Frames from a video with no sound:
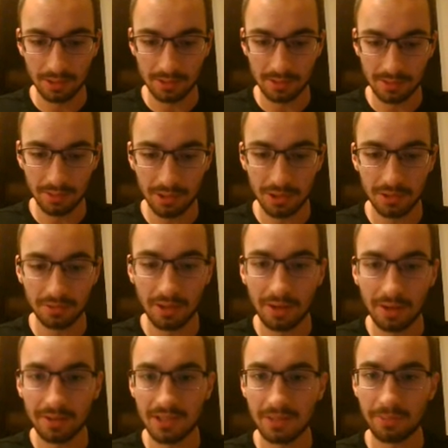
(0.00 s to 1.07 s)
the acceleration of
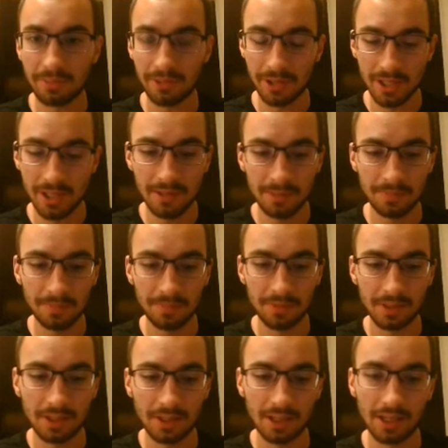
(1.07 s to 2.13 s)
gravity is 9.8,
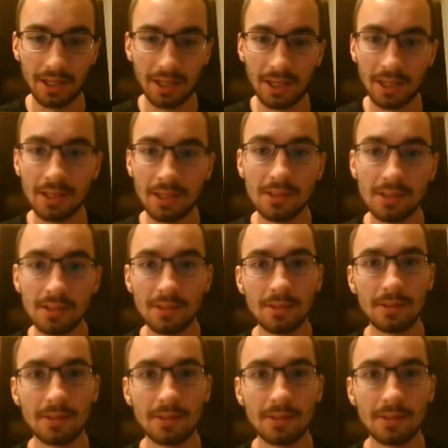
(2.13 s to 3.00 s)
and